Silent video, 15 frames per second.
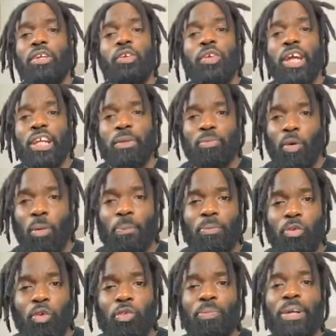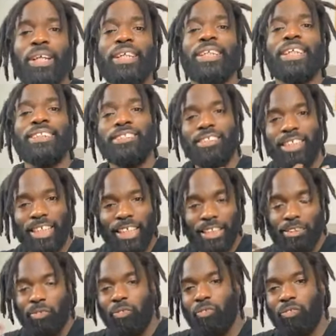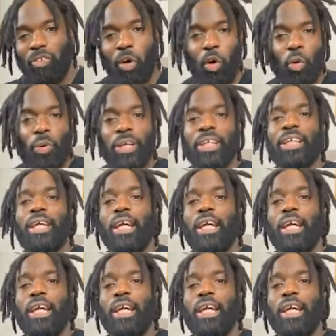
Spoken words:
creating more movement gets things flowing.